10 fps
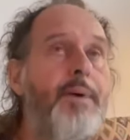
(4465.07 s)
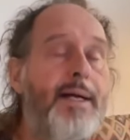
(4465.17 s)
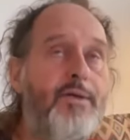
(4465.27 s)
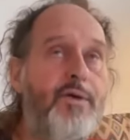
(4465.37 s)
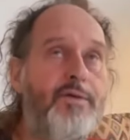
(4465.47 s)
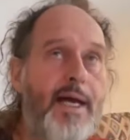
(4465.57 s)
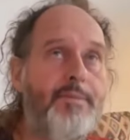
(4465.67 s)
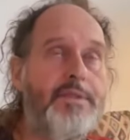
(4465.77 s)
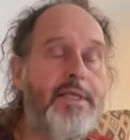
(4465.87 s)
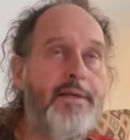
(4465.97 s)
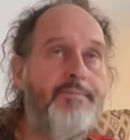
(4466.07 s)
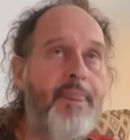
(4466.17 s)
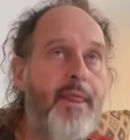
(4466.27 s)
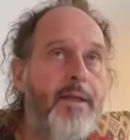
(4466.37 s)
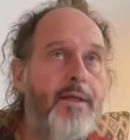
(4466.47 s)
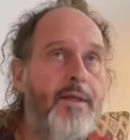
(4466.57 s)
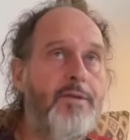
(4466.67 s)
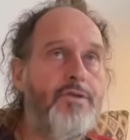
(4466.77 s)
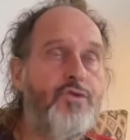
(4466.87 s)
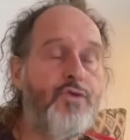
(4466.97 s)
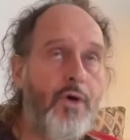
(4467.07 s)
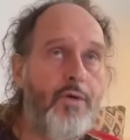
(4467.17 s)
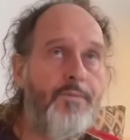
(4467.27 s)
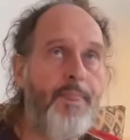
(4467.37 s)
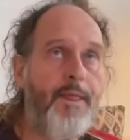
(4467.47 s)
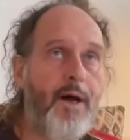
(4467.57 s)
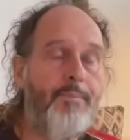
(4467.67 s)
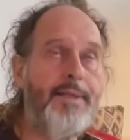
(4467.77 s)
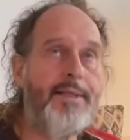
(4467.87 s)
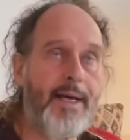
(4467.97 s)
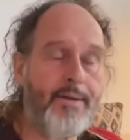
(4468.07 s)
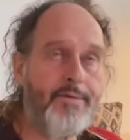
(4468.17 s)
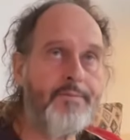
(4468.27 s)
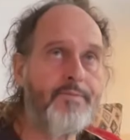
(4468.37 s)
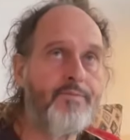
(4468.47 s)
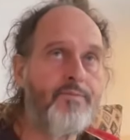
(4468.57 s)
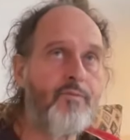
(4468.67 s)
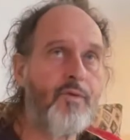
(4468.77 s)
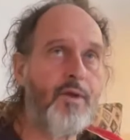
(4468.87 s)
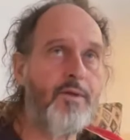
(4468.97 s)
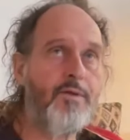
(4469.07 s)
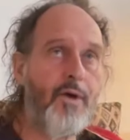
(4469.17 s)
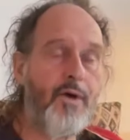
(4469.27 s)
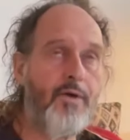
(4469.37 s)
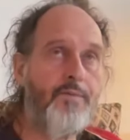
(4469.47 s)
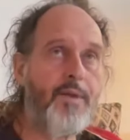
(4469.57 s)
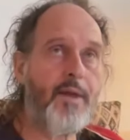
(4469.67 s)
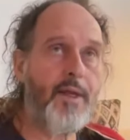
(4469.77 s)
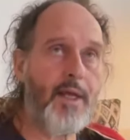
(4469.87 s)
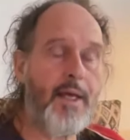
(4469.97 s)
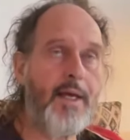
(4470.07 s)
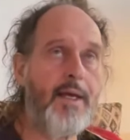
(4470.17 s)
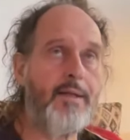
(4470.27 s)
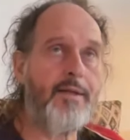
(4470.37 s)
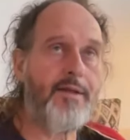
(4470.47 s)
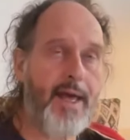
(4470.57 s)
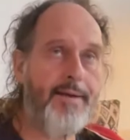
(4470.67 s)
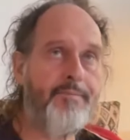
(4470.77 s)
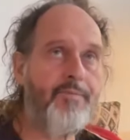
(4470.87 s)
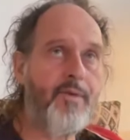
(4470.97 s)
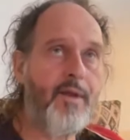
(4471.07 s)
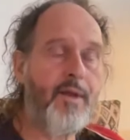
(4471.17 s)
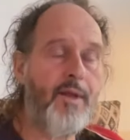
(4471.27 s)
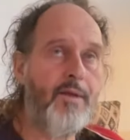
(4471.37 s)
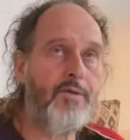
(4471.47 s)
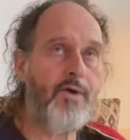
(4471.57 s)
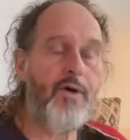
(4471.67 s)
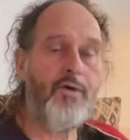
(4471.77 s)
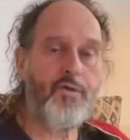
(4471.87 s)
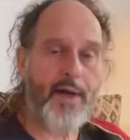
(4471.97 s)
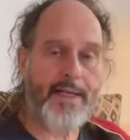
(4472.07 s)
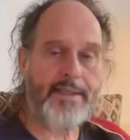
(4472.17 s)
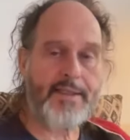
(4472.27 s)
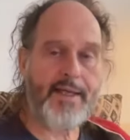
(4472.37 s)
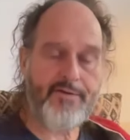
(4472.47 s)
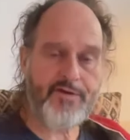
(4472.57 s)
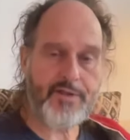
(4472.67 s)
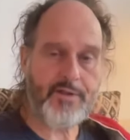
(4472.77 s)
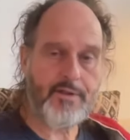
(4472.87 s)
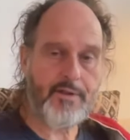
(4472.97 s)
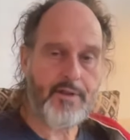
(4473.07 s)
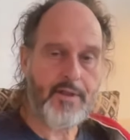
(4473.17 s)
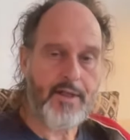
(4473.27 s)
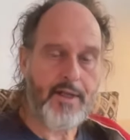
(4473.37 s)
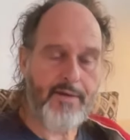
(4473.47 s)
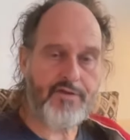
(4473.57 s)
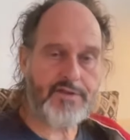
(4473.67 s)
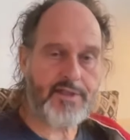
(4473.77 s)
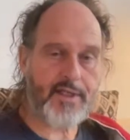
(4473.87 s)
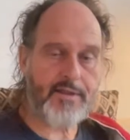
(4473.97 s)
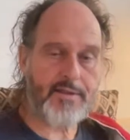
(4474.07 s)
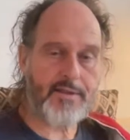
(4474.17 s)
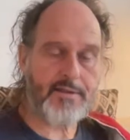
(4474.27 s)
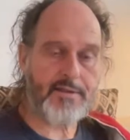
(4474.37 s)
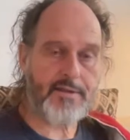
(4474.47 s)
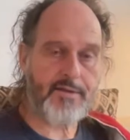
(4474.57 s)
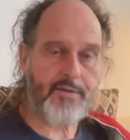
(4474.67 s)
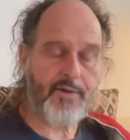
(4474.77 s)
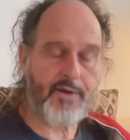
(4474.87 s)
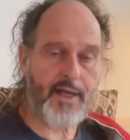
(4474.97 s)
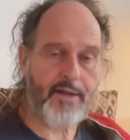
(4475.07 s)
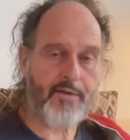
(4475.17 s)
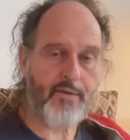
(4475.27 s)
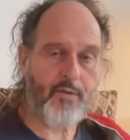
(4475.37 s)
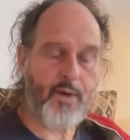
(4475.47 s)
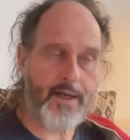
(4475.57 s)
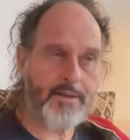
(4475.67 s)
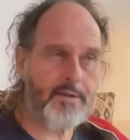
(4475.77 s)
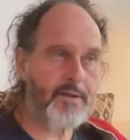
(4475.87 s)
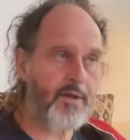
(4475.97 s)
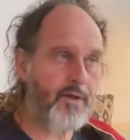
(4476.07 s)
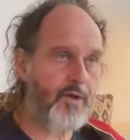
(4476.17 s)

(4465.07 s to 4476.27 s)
Bardo of Dhammata is no up and down, no here and there, no right and left. Everything is like one